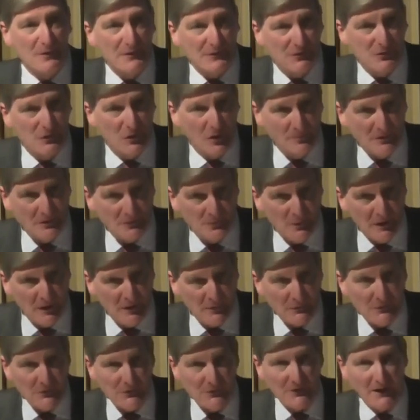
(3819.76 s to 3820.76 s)

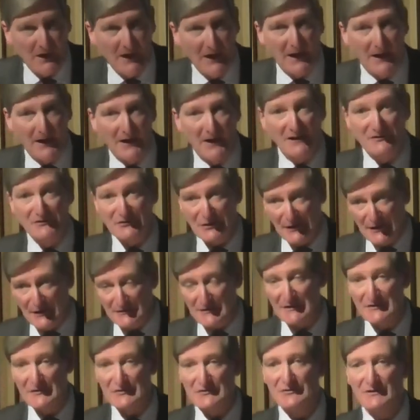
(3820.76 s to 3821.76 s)
Commonwealth
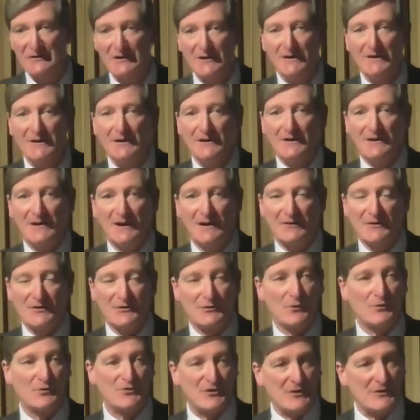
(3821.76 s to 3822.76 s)
attorneys. There's
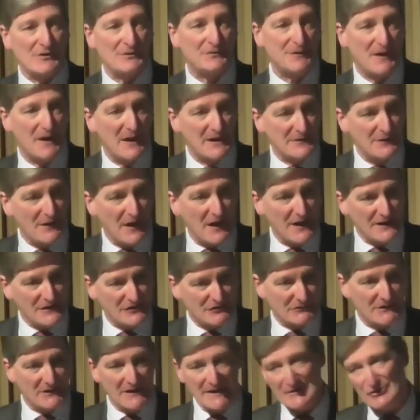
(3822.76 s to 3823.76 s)
also the Five Eyes
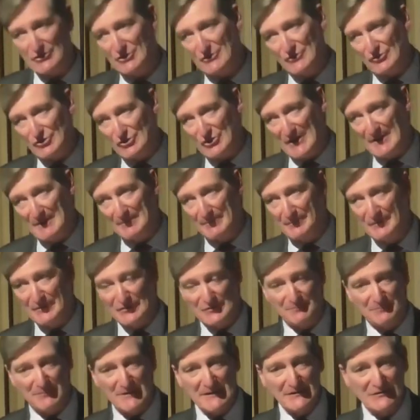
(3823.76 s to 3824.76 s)
relationship,
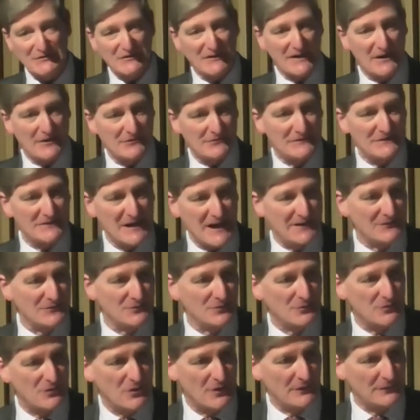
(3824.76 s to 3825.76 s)
which brings together an
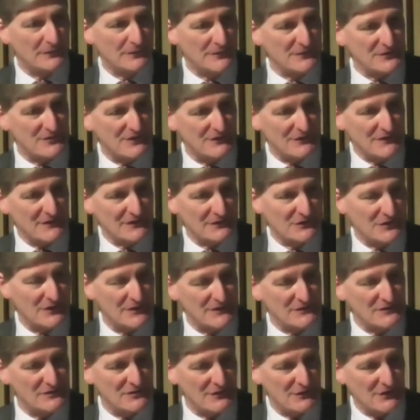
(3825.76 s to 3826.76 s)
annual conference of the
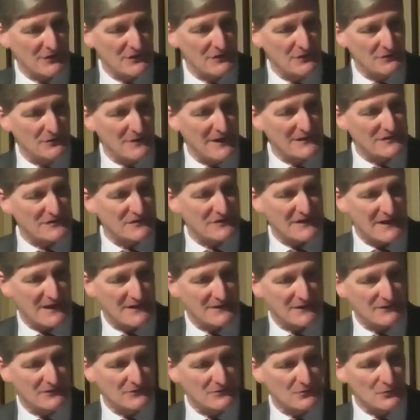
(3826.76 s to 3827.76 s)
attorneys of the US,
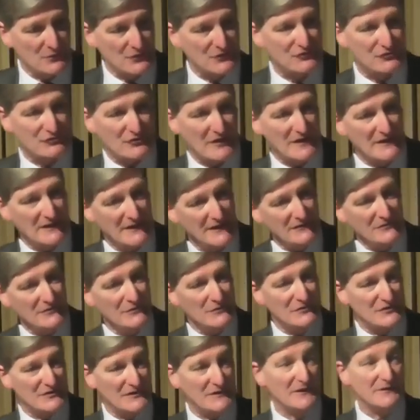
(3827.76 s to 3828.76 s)
Canada, Australia, New
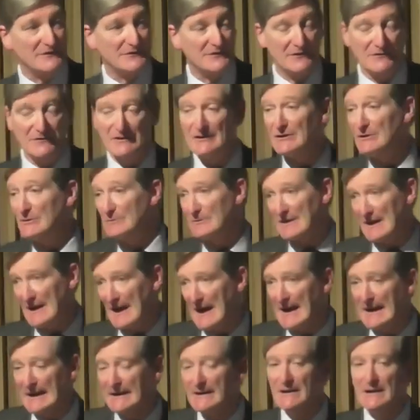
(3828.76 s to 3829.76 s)
Zealand, and the
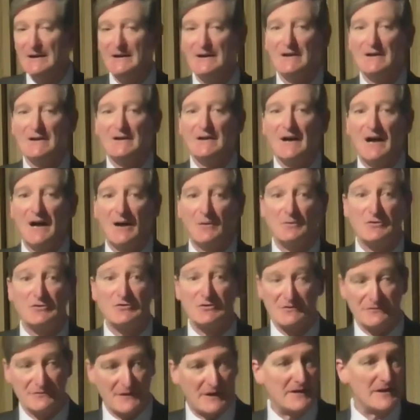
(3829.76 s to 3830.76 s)
UK, which
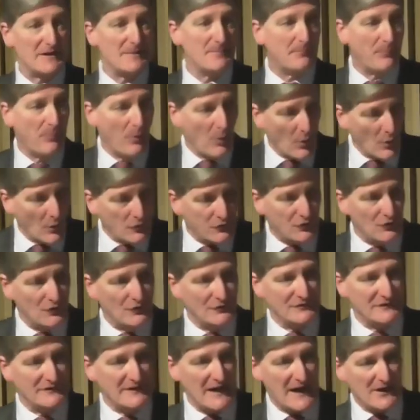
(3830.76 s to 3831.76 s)
is a very
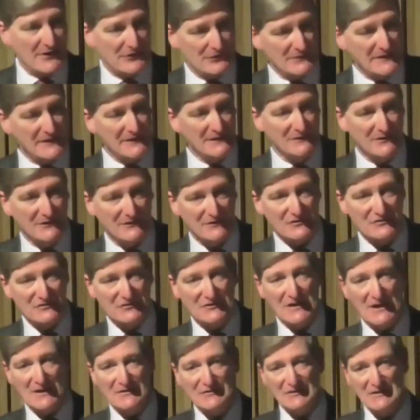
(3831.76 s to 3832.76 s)
important gathering to discuss